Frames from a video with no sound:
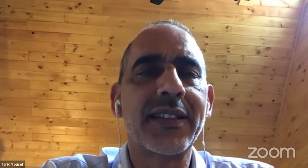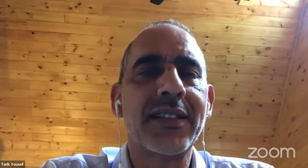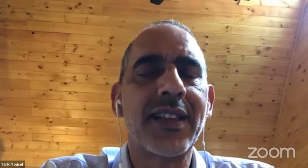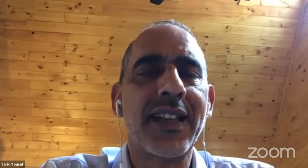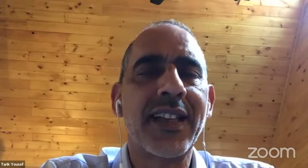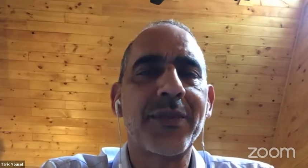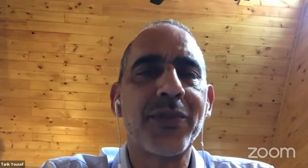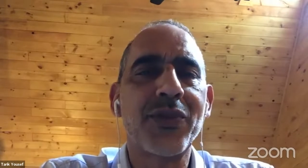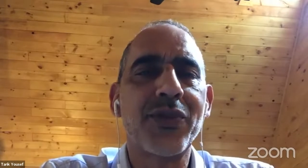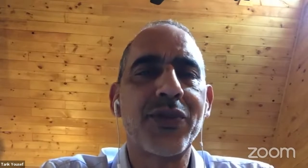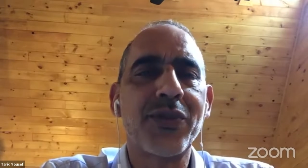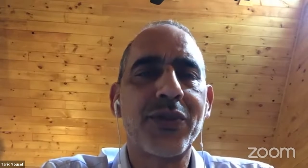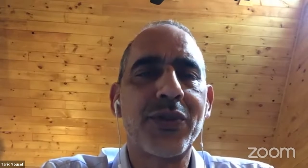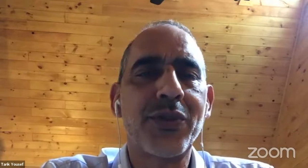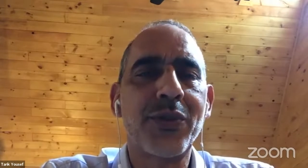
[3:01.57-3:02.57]
at
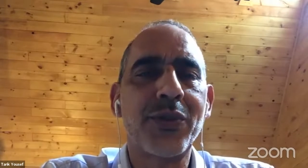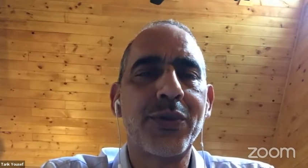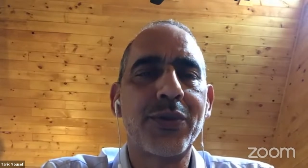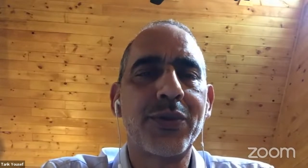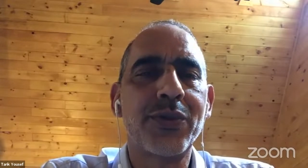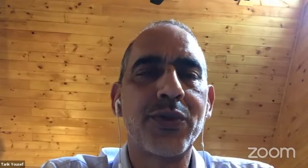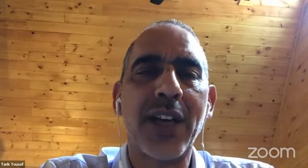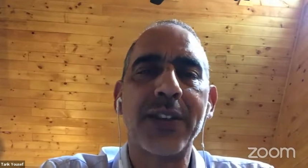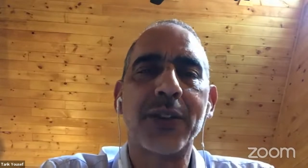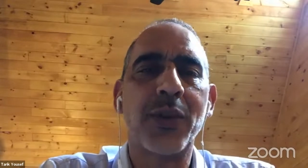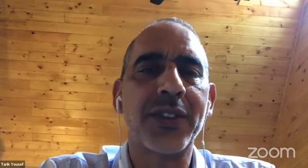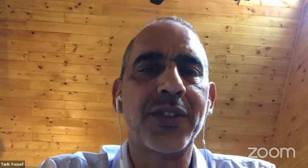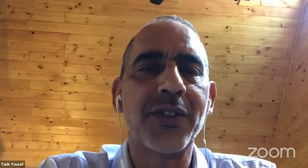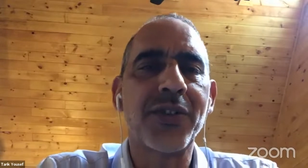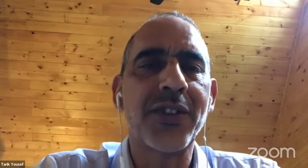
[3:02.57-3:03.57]
times to try to
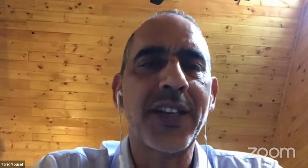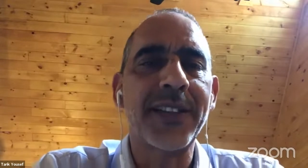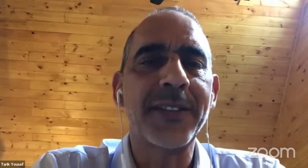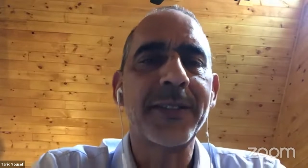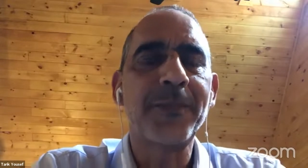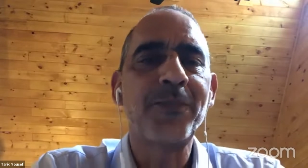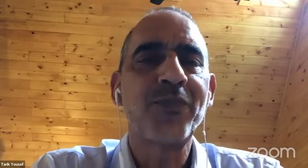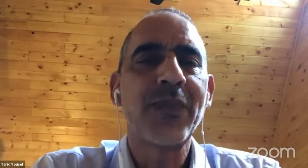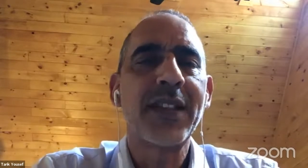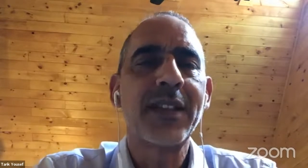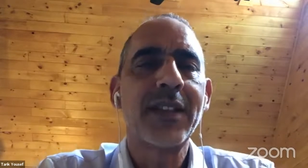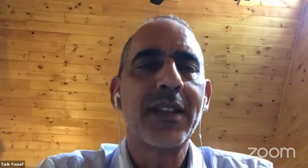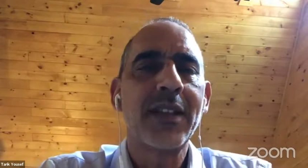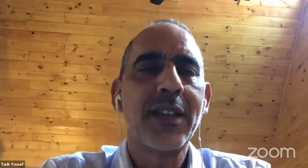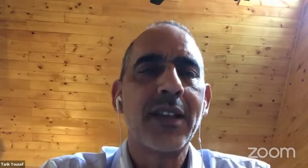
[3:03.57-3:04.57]
understand.
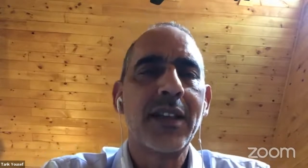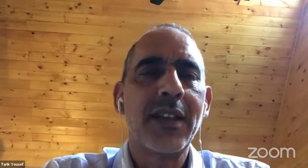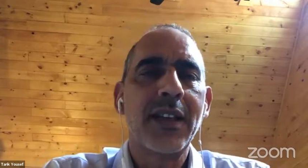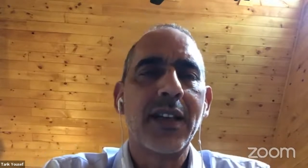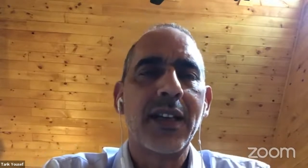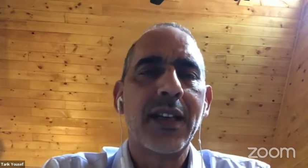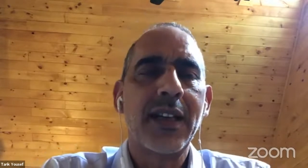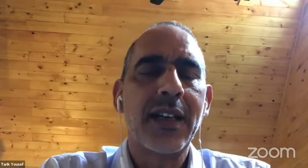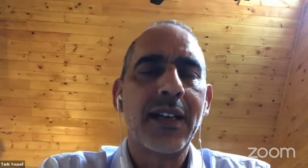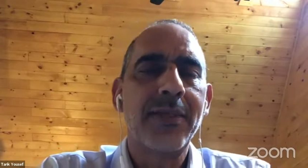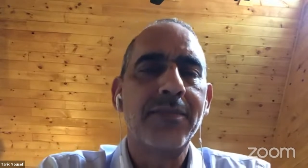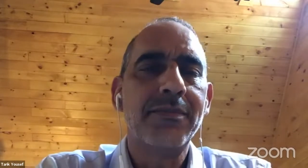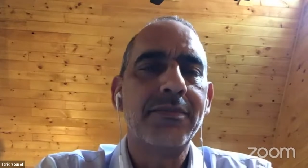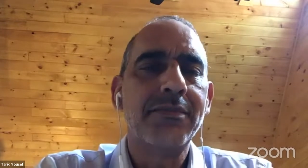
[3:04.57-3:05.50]
I